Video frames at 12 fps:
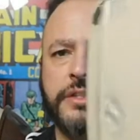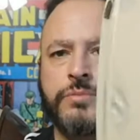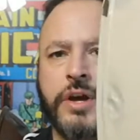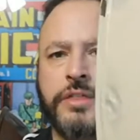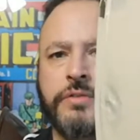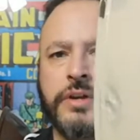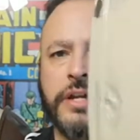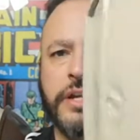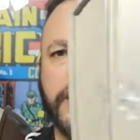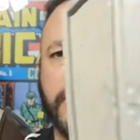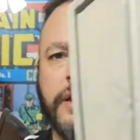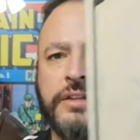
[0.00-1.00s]
weathering
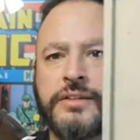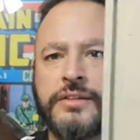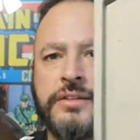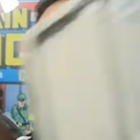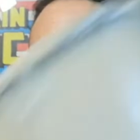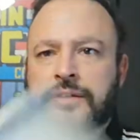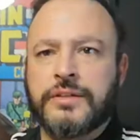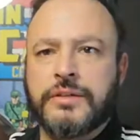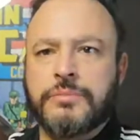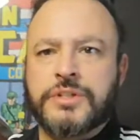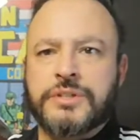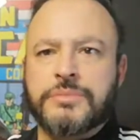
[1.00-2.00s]
again,
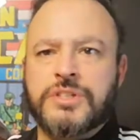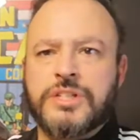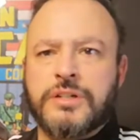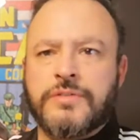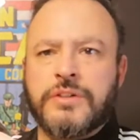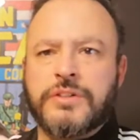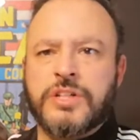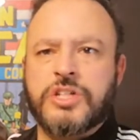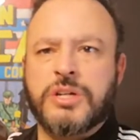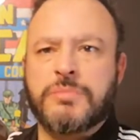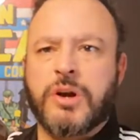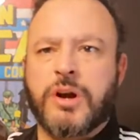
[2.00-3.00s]
put some silver in the
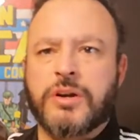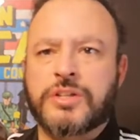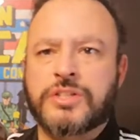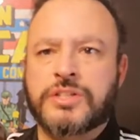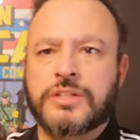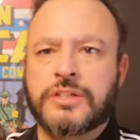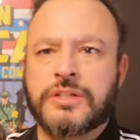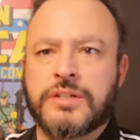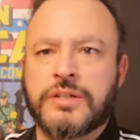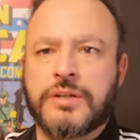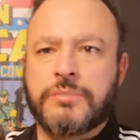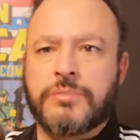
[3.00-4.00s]
chip marks,
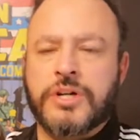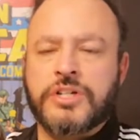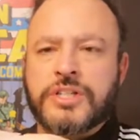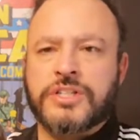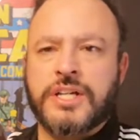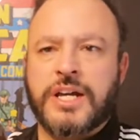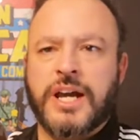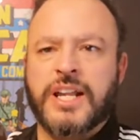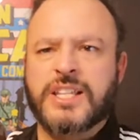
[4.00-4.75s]
brush the sides.